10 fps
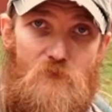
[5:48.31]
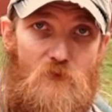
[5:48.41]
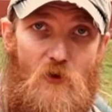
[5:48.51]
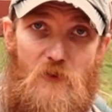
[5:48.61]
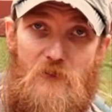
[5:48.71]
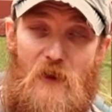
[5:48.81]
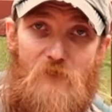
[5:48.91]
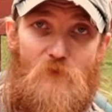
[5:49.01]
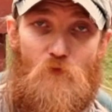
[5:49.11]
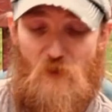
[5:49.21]
like
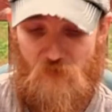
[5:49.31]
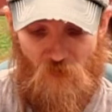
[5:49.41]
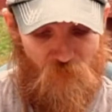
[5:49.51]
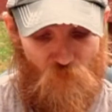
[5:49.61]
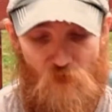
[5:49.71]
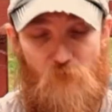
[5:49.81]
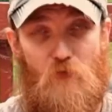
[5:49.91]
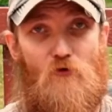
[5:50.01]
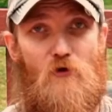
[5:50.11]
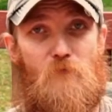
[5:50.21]
having to wake up and
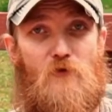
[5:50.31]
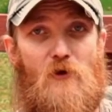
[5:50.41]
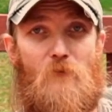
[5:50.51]
re-blow up your air